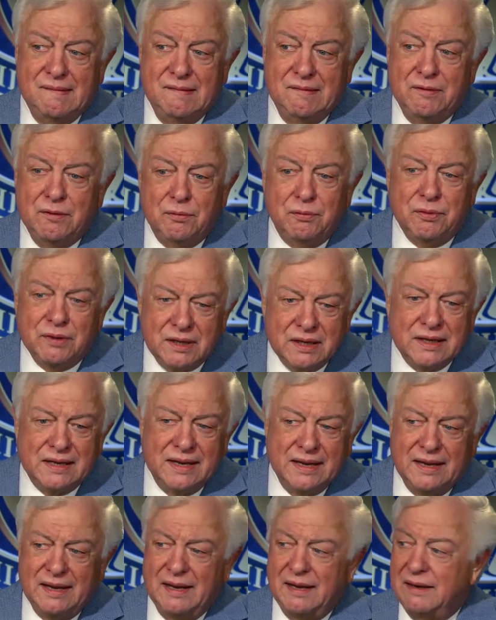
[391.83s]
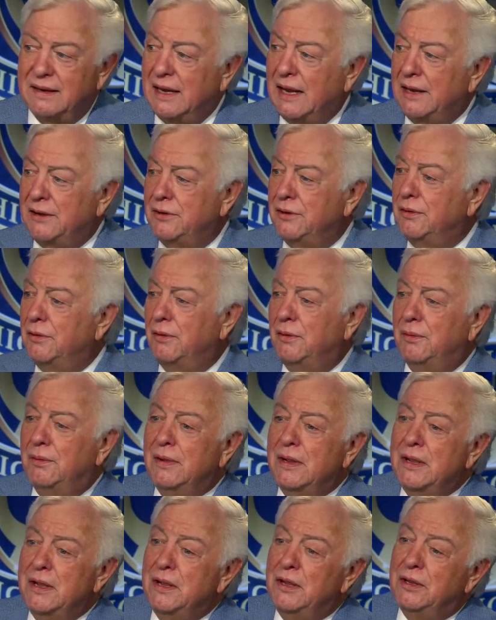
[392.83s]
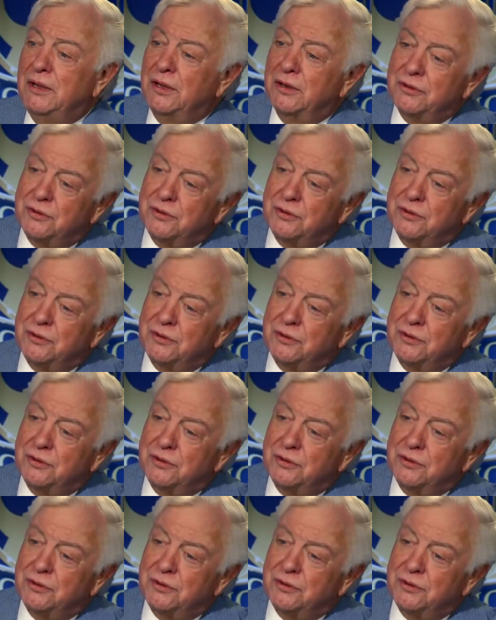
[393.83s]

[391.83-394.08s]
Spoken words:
You really can. And you know, you